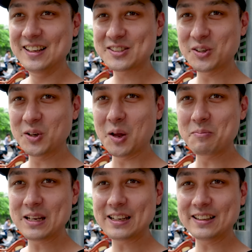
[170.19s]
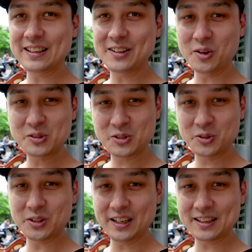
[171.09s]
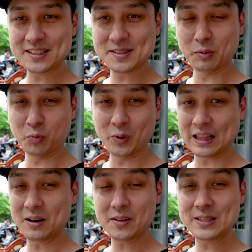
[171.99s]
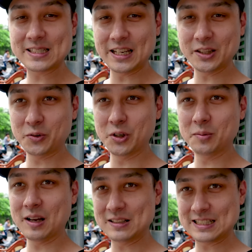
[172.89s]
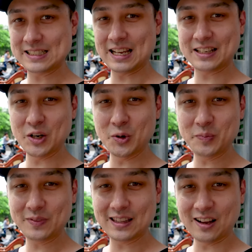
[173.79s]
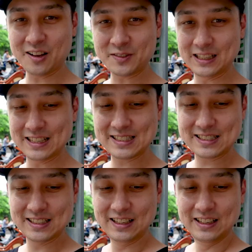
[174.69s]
So immediately those 2 things, without even seeing the room, I was just like, nope, off the list.